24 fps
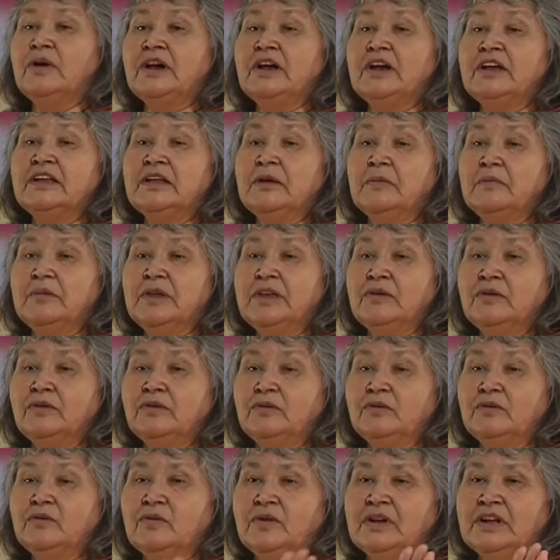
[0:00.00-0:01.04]
You can draw
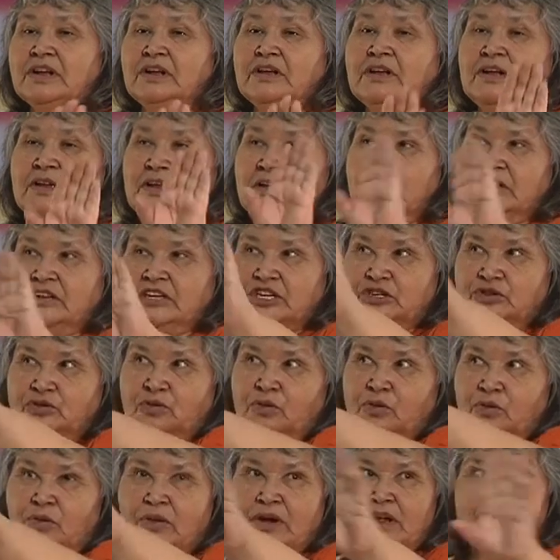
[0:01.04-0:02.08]
something in the
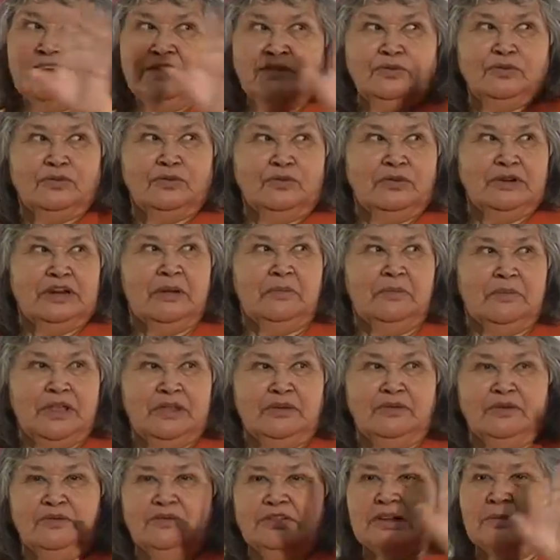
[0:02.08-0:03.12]
workbook to demonstrate
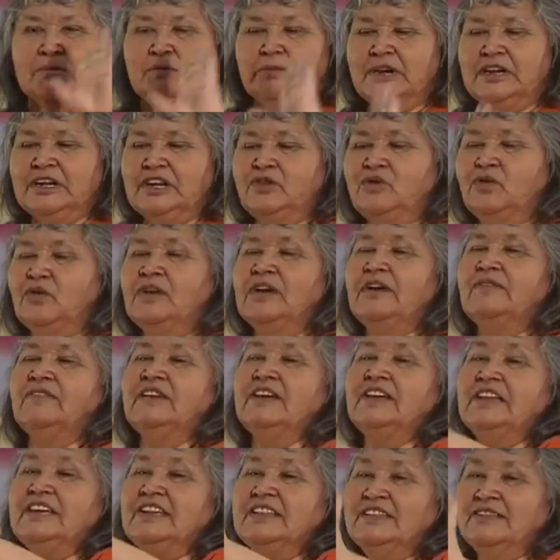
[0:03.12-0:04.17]
this if there is
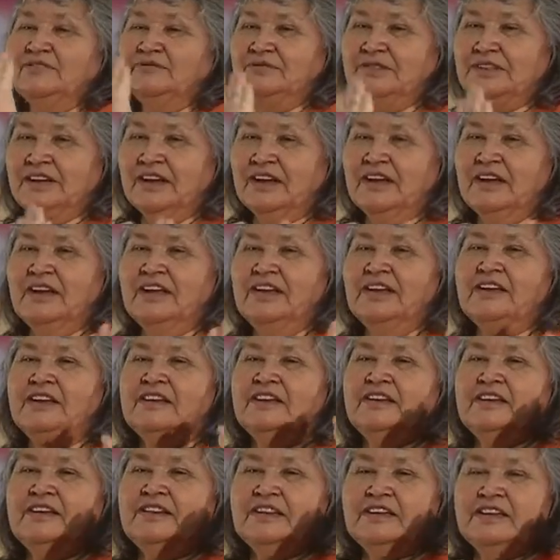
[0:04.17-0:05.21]
time. There
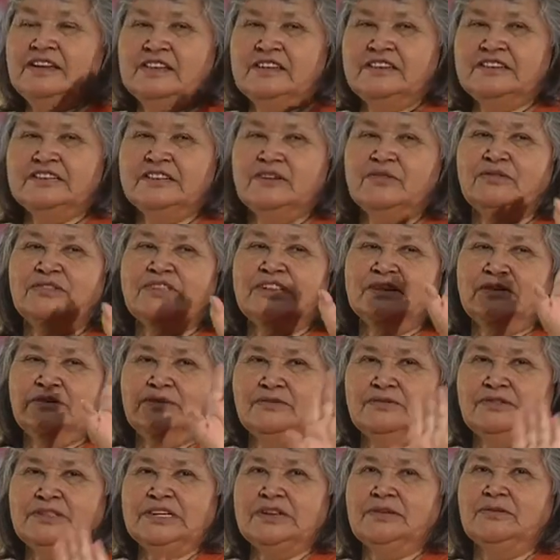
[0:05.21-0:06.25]
are also other
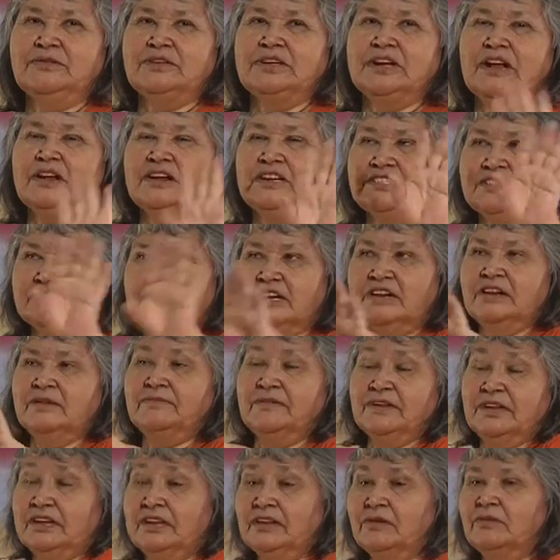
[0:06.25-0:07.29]
activities in the
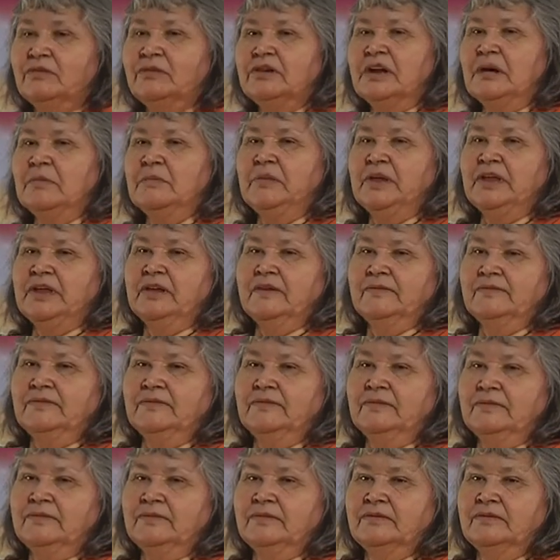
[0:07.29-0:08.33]
workbook for this section.